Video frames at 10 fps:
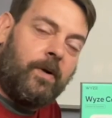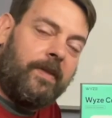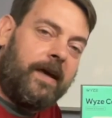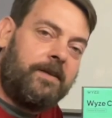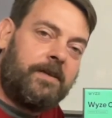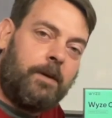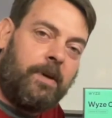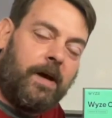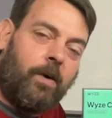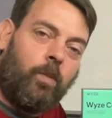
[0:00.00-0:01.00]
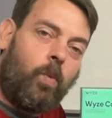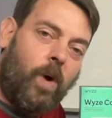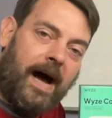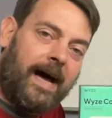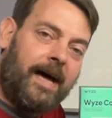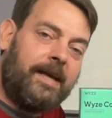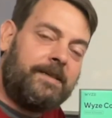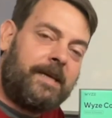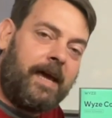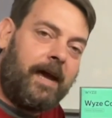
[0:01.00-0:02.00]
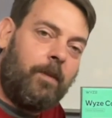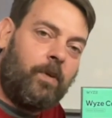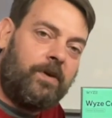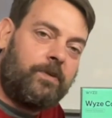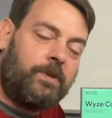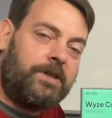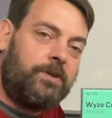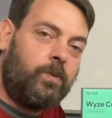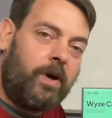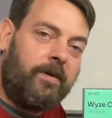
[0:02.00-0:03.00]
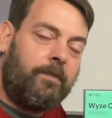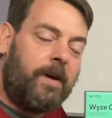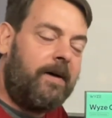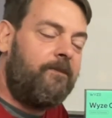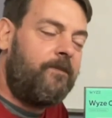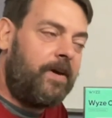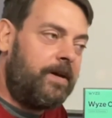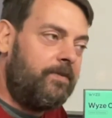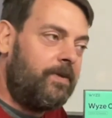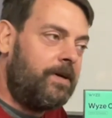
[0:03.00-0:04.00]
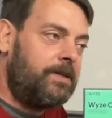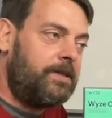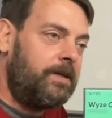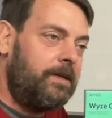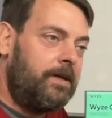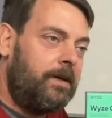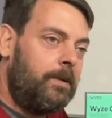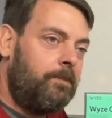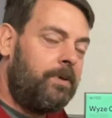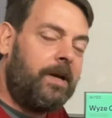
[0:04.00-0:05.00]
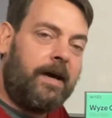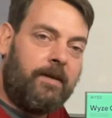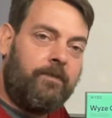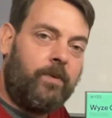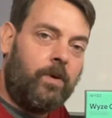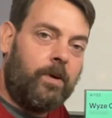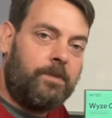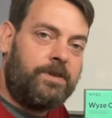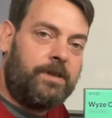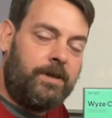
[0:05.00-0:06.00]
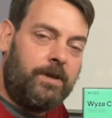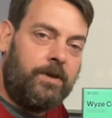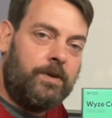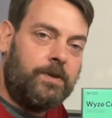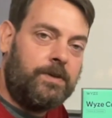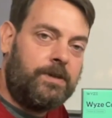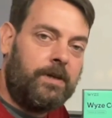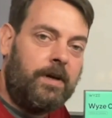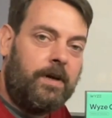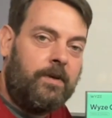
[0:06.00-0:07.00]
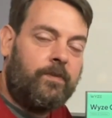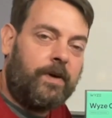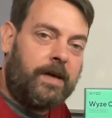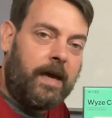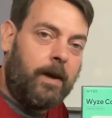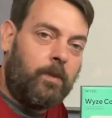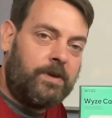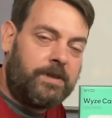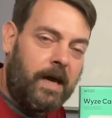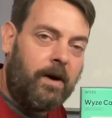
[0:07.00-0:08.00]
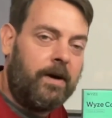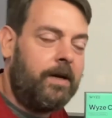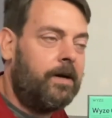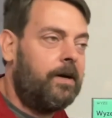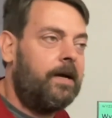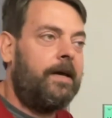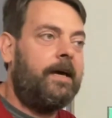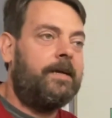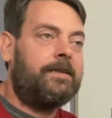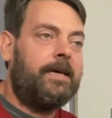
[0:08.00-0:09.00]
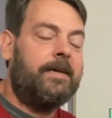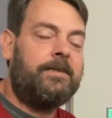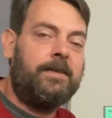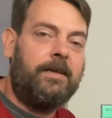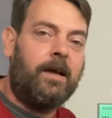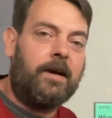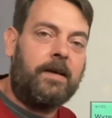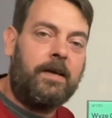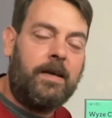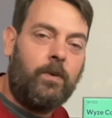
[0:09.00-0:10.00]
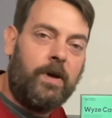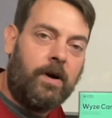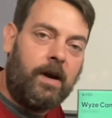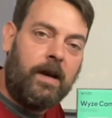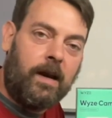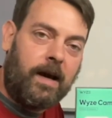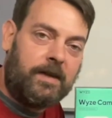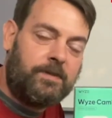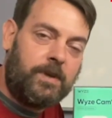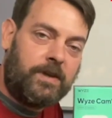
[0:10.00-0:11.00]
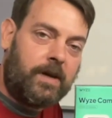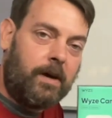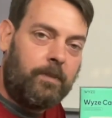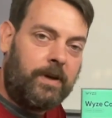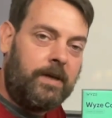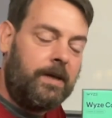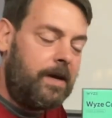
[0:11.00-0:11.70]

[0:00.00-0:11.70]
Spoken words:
and that is going to be on Wyze cameras, which is one of my favorite platforms to use for cameras. Now, here at SE Lock and Key, we are a locksmith company.